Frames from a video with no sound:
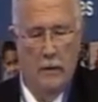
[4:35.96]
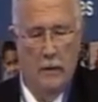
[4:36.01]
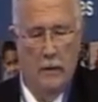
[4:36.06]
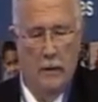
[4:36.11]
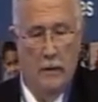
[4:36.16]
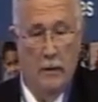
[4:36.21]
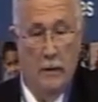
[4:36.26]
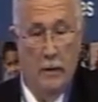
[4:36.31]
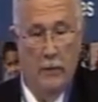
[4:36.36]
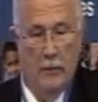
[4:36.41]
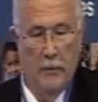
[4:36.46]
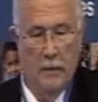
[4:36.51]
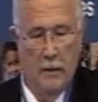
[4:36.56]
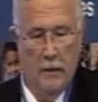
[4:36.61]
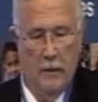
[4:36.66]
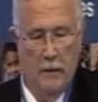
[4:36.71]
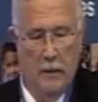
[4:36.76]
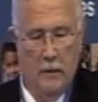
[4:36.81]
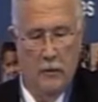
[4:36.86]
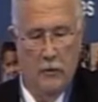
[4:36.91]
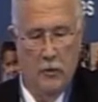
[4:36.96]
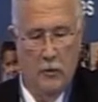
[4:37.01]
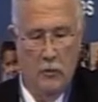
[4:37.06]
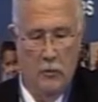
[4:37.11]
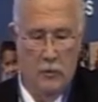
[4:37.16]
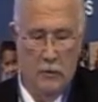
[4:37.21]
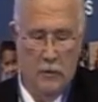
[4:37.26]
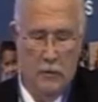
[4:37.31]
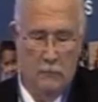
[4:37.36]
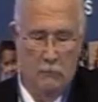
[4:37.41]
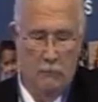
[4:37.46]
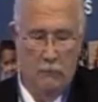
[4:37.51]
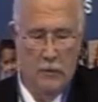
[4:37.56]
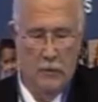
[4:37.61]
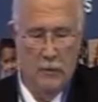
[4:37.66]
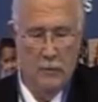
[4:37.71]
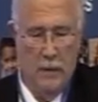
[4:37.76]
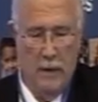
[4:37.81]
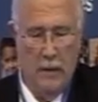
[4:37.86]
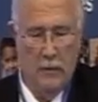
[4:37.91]
another technique that's used
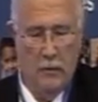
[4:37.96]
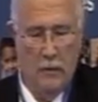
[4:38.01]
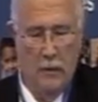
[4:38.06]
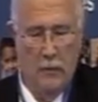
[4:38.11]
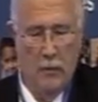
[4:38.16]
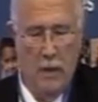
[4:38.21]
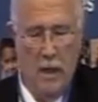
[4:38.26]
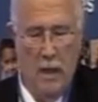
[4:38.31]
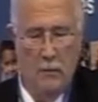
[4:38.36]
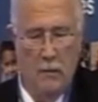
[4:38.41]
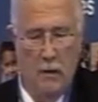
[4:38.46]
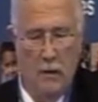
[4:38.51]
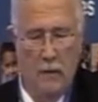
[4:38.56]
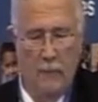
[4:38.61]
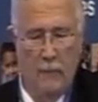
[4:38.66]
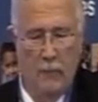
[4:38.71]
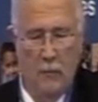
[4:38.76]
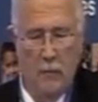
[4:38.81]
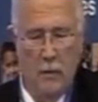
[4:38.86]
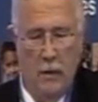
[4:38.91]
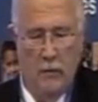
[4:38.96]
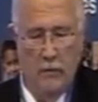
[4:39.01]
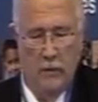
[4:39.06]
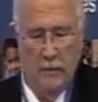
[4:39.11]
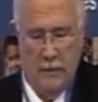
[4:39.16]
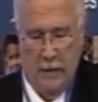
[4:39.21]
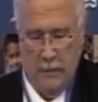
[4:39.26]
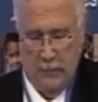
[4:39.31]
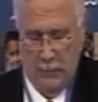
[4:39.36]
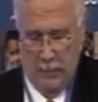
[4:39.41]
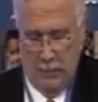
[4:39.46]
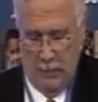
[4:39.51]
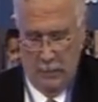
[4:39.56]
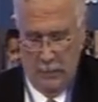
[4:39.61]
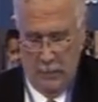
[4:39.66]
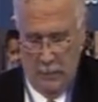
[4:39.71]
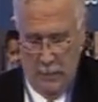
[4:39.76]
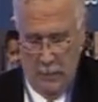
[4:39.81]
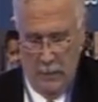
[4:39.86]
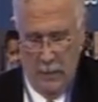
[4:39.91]
substantially, primarily for bone assessment,
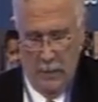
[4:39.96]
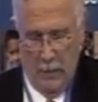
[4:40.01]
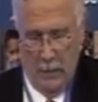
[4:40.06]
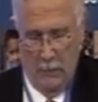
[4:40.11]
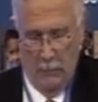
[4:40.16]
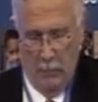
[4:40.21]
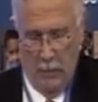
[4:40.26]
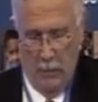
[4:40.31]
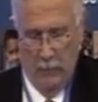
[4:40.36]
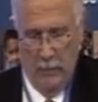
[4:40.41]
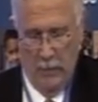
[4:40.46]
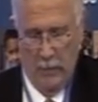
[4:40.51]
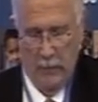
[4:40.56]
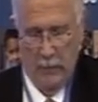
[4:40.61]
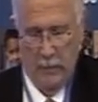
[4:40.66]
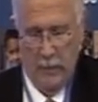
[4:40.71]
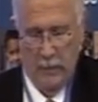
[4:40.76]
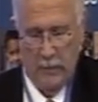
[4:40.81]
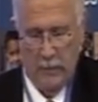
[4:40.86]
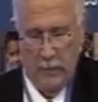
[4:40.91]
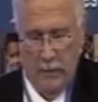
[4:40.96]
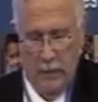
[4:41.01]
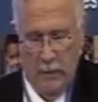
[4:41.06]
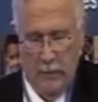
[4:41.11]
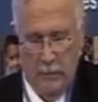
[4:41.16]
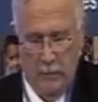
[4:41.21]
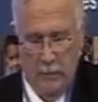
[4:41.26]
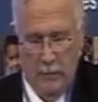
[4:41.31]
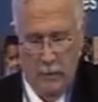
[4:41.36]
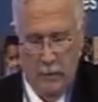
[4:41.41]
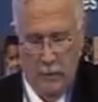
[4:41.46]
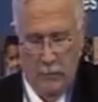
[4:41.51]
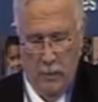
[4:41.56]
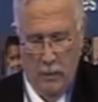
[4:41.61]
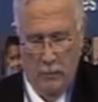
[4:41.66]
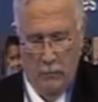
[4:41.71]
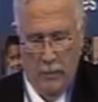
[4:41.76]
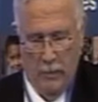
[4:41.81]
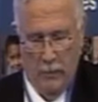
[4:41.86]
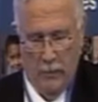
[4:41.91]
bone mineral density, or
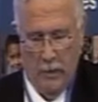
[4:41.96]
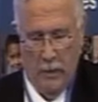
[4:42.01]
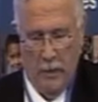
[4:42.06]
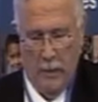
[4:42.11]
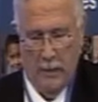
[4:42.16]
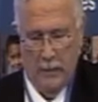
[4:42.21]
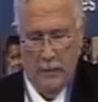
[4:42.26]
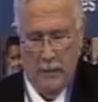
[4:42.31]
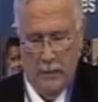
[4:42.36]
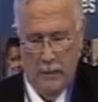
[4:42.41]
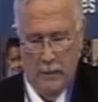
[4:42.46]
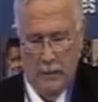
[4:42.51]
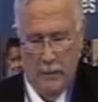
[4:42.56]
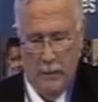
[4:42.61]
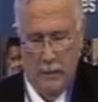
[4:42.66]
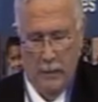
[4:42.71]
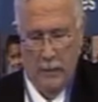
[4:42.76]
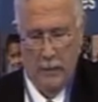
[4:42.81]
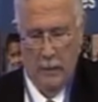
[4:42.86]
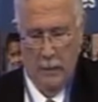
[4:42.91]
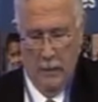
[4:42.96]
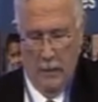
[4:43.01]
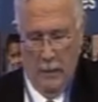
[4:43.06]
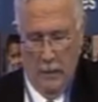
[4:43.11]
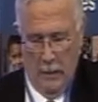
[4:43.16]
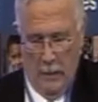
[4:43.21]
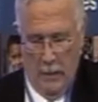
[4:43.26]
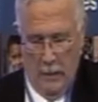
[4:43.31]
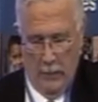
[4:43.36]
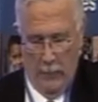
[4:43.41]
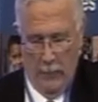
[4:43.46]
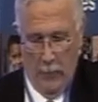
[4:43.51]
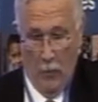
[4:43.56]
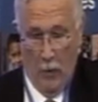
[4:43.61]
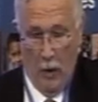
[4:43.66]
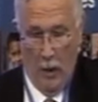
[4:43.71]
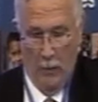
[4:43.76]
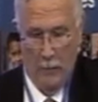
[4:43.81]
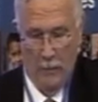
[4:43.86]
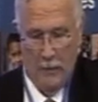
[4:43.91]
bone mineral content. The
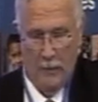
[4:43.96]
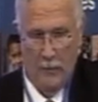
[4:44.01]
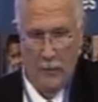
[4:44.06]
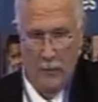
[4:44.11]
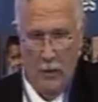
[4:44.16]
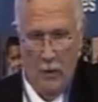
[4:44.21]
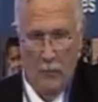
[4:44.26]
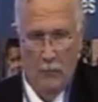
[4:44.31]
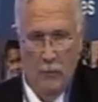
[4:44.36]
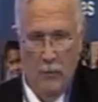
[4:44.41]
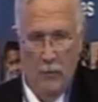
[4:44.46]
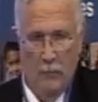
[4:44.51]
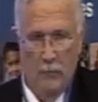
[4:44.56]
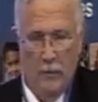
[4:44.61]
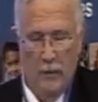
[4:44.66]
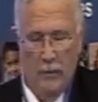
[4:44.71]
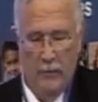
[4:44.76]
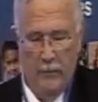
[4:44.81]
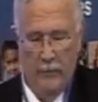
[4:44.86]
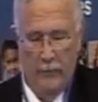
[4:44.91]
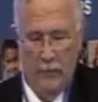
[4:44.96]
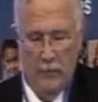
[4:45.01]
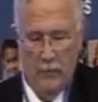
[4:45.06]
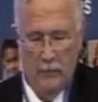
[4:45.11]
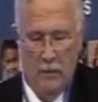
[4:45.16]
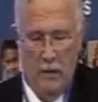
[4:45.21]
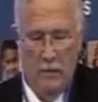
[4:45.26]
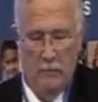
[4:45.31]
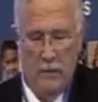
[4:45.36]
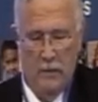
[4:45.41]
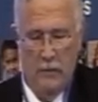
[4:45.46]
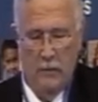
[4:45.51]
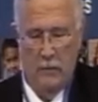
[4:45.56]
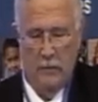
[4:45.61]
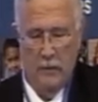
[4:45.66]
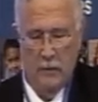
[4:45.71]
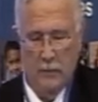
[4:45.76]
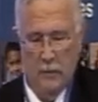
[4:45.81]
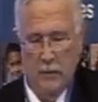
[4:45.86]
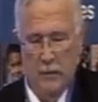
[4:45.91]
requirements is no movement. If there's movement during
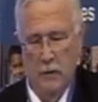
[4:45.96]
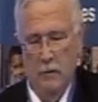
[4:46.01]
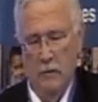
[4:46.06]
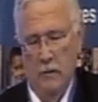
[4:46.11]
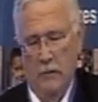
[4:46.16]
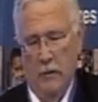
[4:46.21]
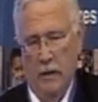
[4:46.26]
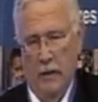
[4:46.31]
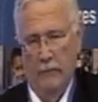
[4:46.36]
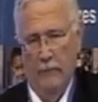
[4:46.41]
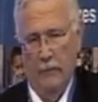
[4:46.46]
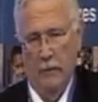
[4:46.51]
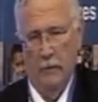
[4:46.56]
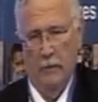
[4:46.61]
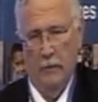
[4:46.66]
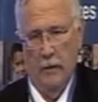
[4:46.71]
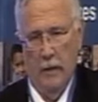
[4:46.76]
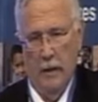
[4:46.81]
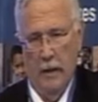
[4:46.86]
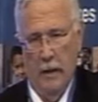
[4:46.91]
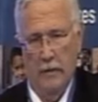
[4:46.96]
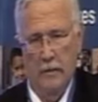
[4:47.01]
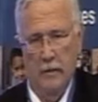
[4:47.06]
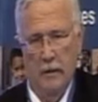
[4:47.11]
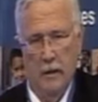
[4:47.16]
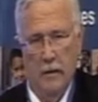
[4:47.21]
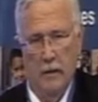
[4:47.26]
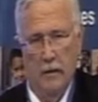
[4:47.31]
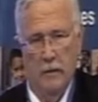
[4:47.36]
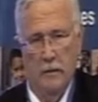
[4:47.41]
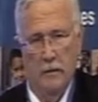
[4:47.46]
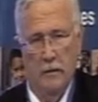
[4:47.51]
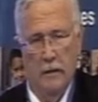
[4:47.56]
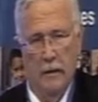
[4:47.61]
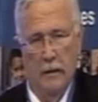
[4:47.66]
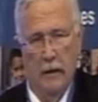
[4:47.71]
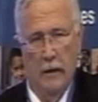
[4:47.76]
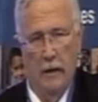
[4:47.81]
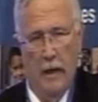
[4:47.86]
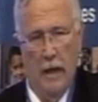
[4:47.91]
this procedure of the infant, the assay is
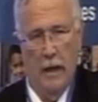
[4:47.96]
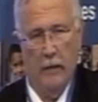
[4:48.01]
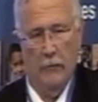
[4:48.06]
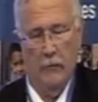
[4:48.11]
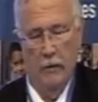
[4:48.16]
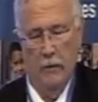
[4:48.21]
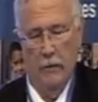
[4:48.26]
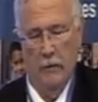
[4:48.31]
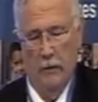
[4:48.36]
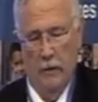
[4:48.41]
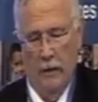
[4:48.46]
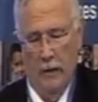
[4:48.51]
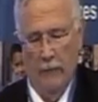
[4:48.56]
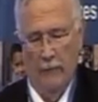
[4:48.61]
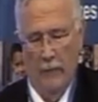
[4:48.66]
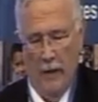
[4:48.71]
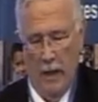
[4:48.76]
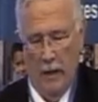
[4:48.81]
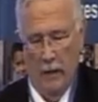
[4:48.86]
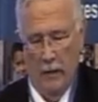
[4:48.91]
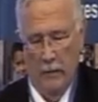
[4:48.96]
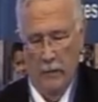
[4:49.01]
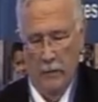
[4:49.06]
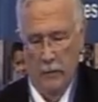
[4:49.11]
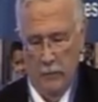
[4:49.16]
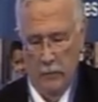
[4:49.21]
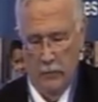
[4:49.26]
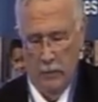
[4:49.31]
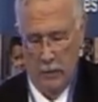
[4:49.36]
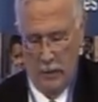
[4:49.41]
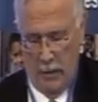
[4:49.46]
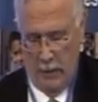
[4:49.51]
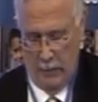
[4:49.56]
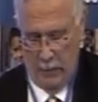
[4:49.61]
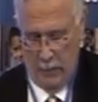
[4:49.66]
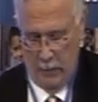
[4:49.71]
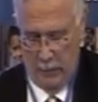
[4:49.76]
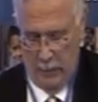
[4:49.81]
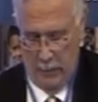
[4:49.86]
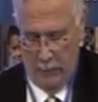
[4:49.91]
inaccurate, invalid. You should not
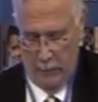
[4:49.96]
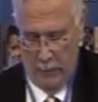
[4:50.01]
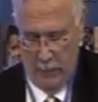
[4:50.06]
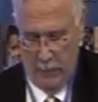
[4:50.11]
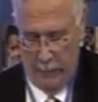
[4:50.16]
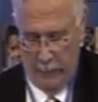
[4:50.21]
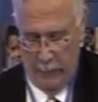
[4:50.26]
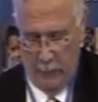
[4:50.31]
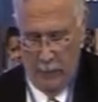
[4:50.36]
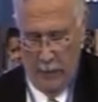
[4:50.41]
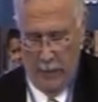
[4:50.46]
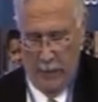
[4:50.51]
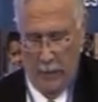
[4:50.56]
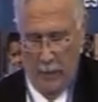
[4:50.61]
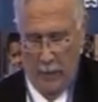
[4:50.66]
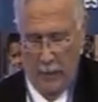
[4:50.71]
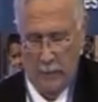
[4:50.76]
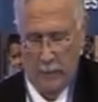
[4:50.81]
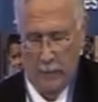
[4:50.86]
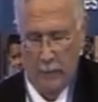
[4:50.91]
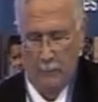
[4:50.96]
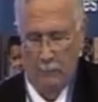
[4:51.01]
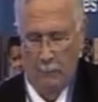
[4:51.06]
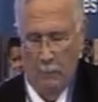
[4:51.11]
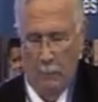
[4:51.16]
attempt to even to analyze it.